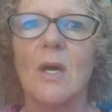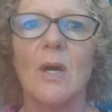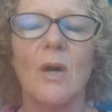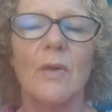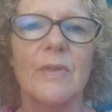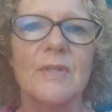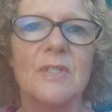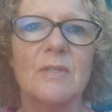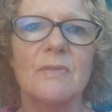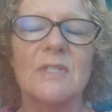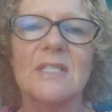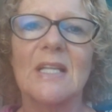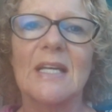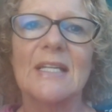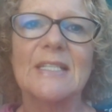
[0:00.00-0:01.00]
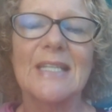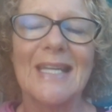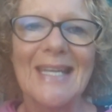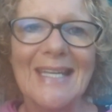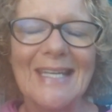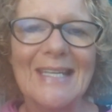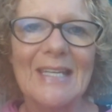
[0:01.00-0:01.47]
others of us like to
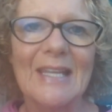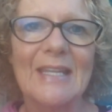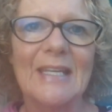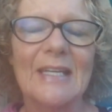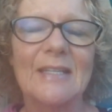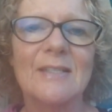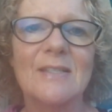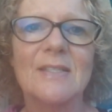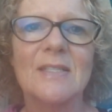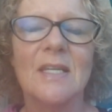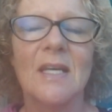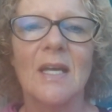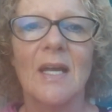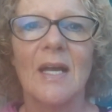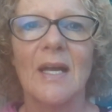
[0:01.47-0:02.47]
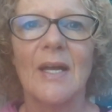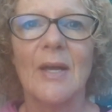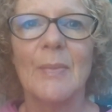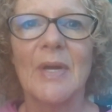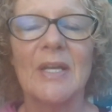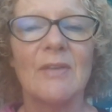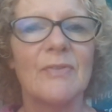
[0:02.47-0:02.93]
hear things
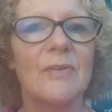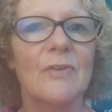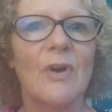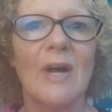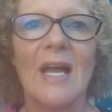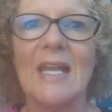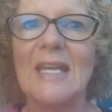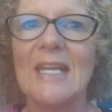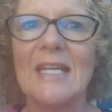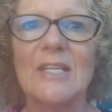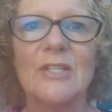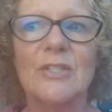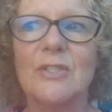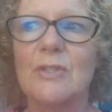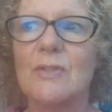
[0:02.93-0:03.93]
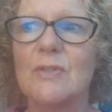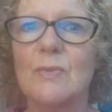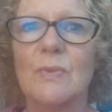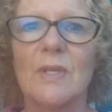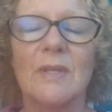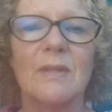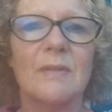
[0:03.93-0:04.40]
um, and if you've got any issues
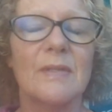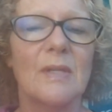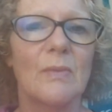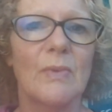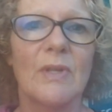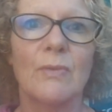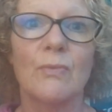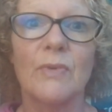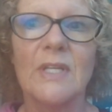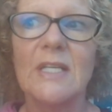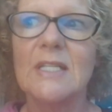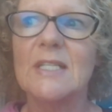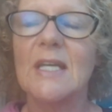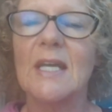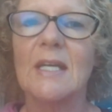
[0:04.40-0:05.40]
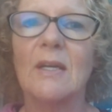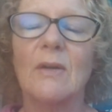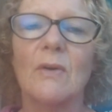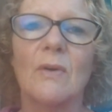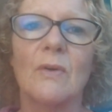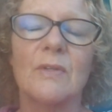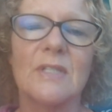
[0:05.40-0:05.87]
with with reading
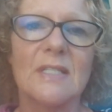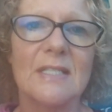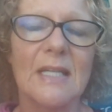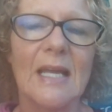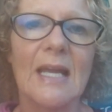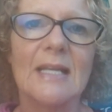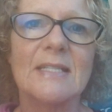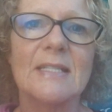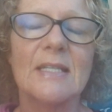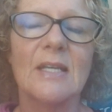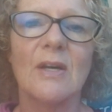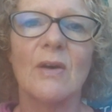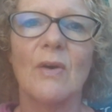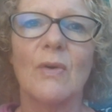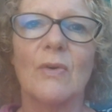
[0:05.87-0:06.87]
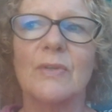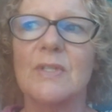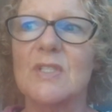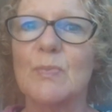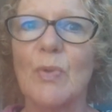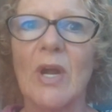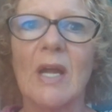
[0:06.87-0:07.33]
or dyslexia or
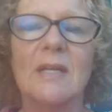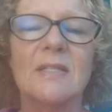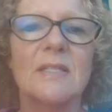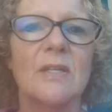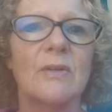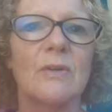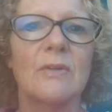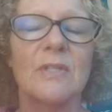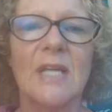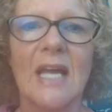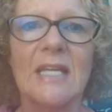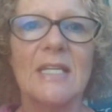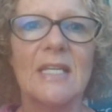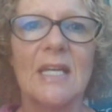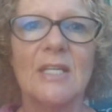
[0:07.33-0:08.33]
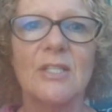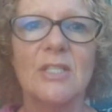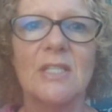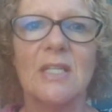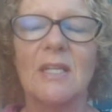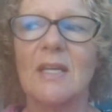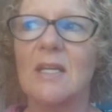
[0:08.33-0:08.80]
dyspraxia or
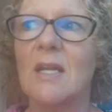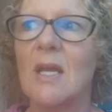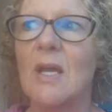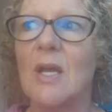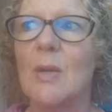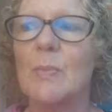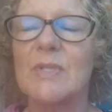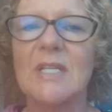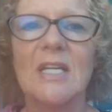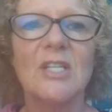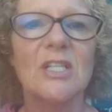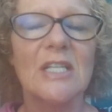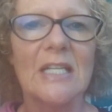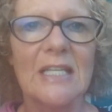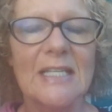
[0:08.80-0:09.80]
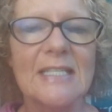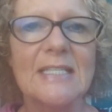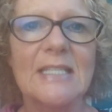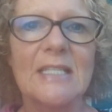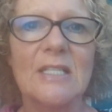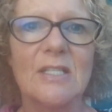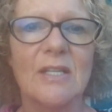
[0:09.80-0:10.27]
ADHD, then potentially
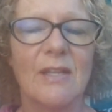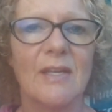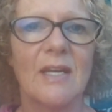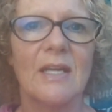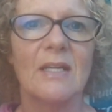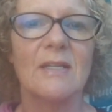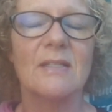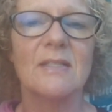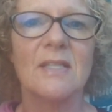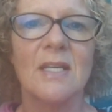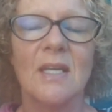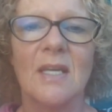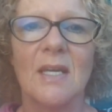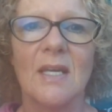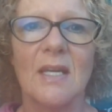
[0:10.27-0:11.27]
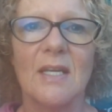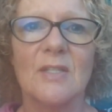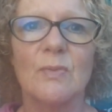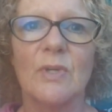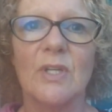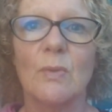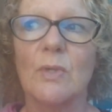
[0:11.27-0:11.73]
listening to things is
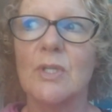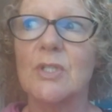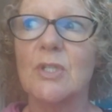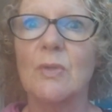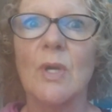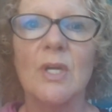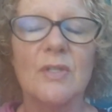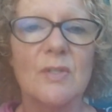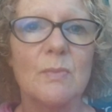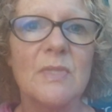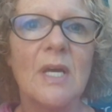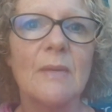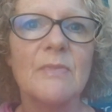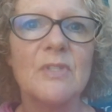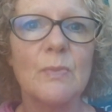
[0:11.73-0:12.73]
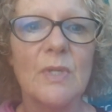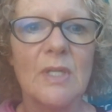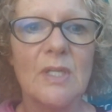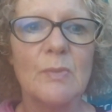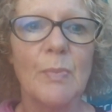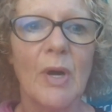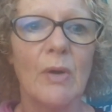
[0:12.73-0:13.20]
what you want to do. Sometimes we
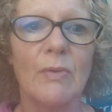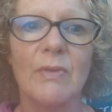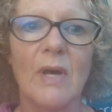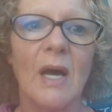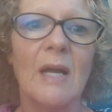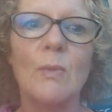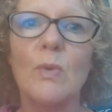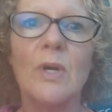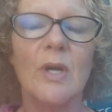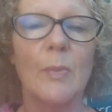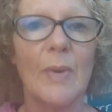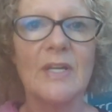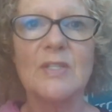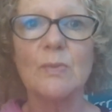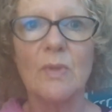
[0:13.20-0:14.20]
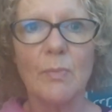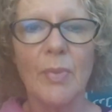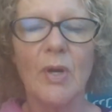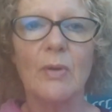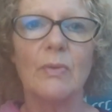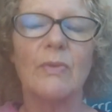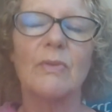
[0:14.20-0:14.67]
need both. I work best with
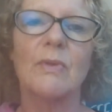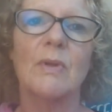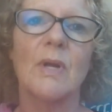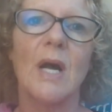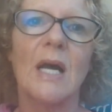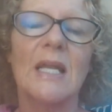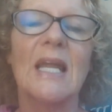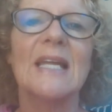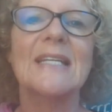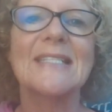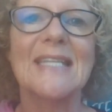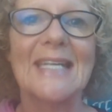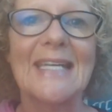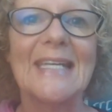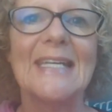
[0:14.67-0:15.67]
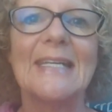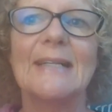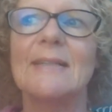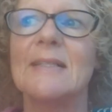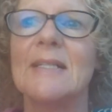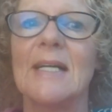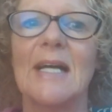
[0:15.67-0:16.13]
both. I like to
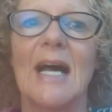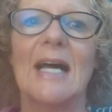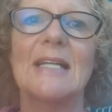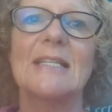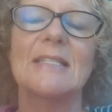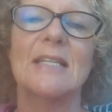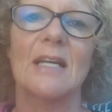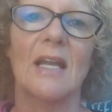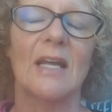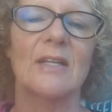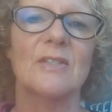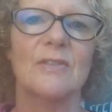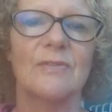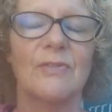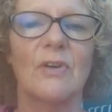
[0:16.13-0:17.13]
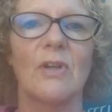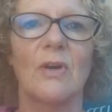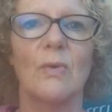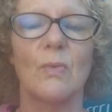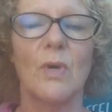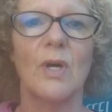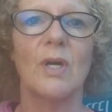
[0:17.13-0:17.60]
hear and I like to
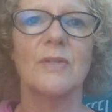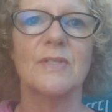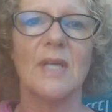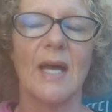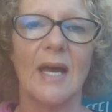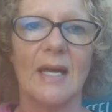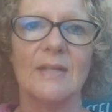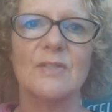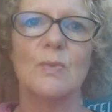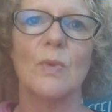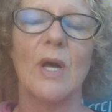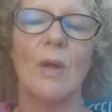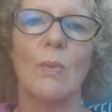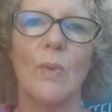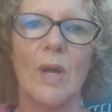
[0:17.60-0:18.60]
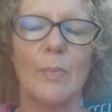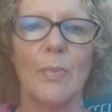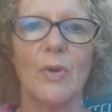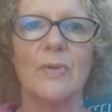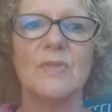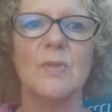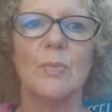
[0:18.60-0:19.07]
follow words as well where
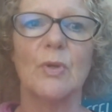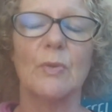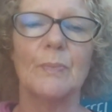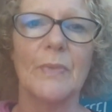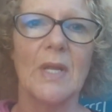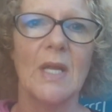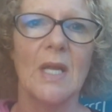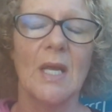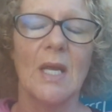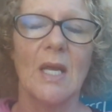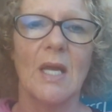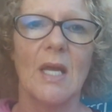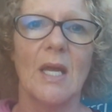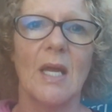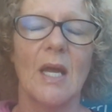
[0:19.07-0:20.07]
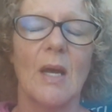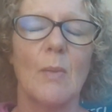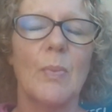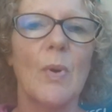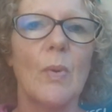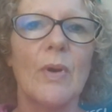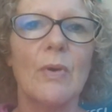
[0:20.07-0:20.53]
possible.
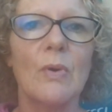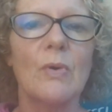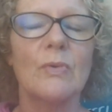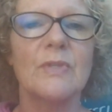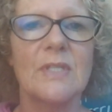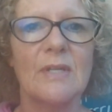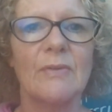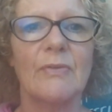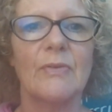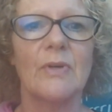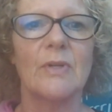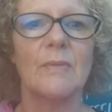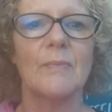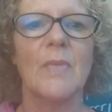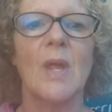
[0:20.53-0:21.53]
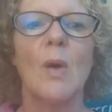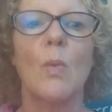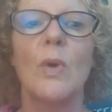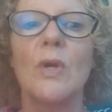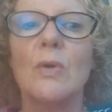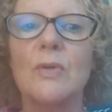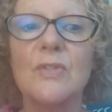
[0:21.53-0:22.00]
But we're all different.
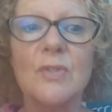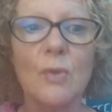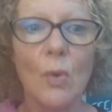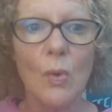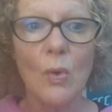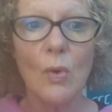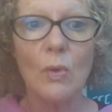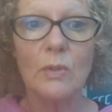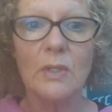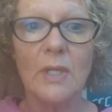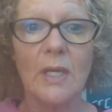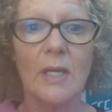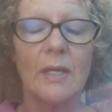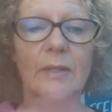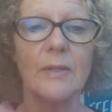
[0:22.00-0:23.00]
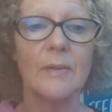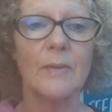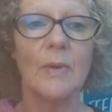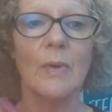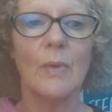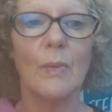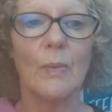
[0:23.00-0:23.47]
We also all learn
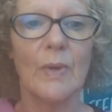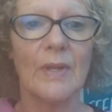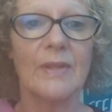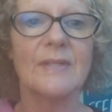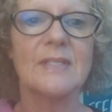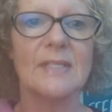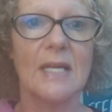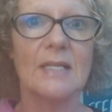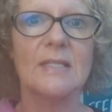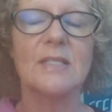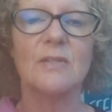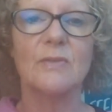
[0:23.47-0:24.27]
with a sense